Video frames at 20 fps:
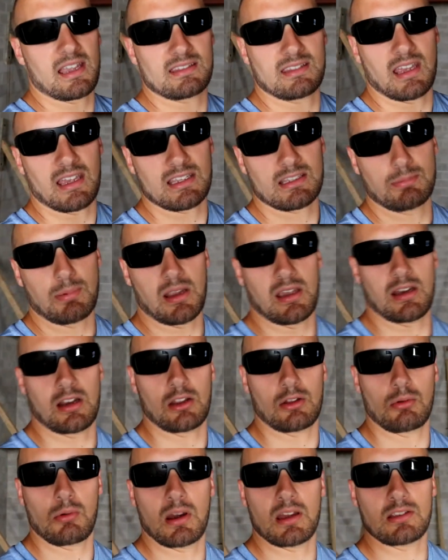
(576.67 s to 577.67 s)
that span,
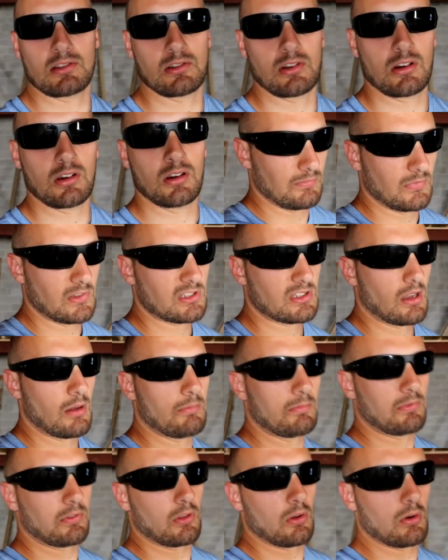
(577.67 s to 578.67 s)
otherwise your
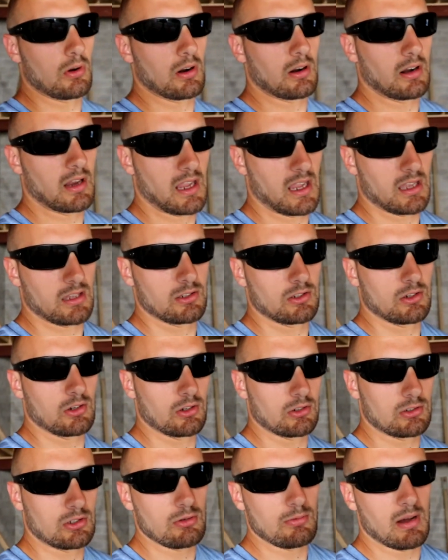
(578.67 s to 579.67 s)
subfloor and your
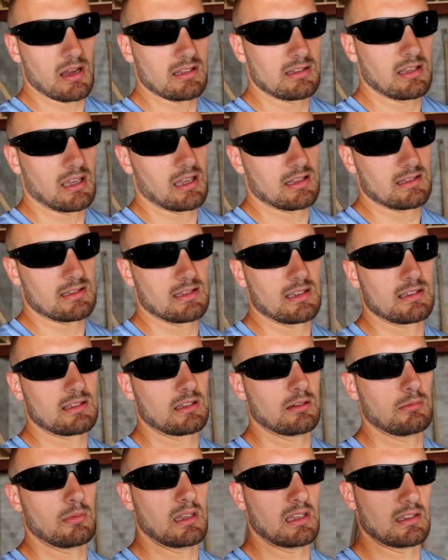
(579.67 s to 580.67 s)
2x10
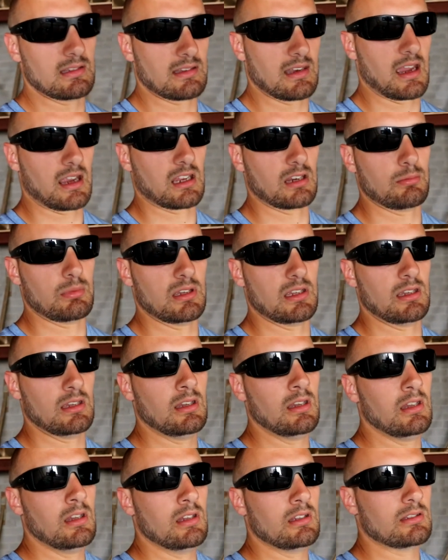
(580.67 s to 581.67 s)
system is not going to be
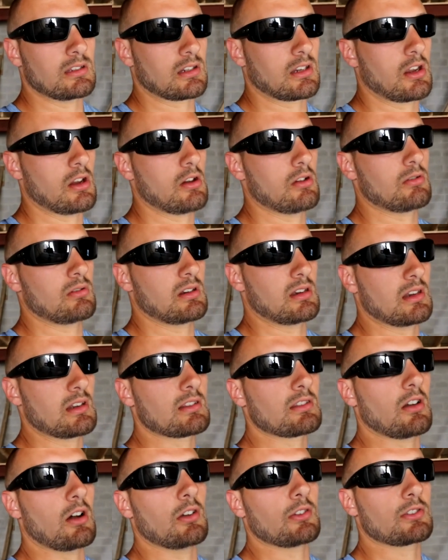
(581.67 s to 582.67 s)
to code, and
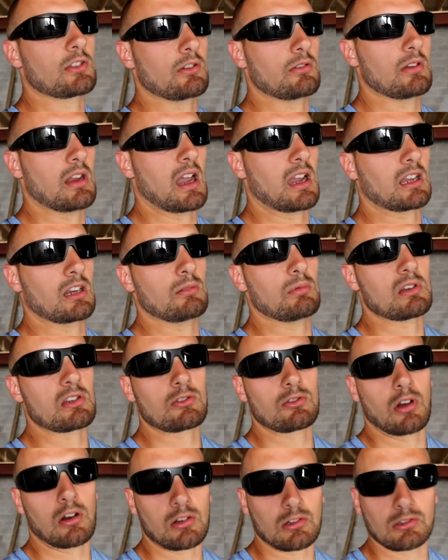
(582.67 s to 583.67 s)
it's also not going to be
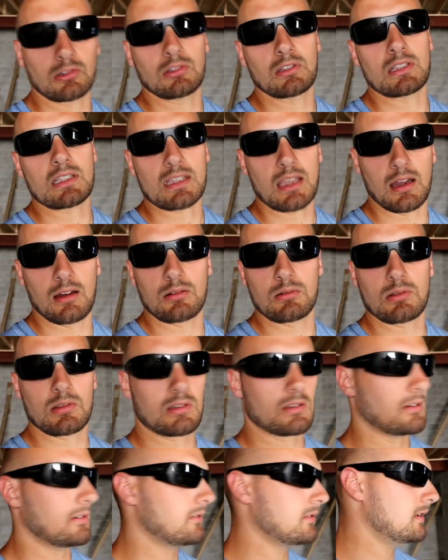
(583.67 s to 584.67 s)
structurally sound.
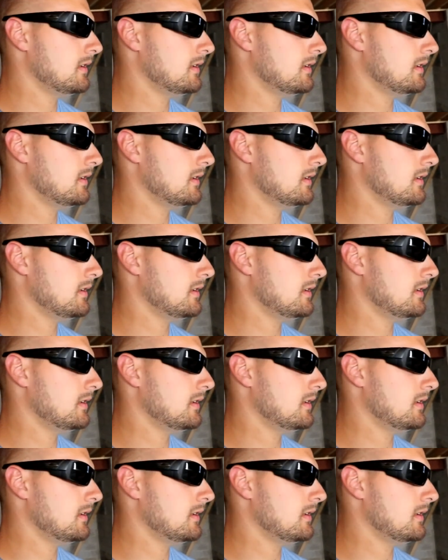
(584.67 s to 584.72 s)
So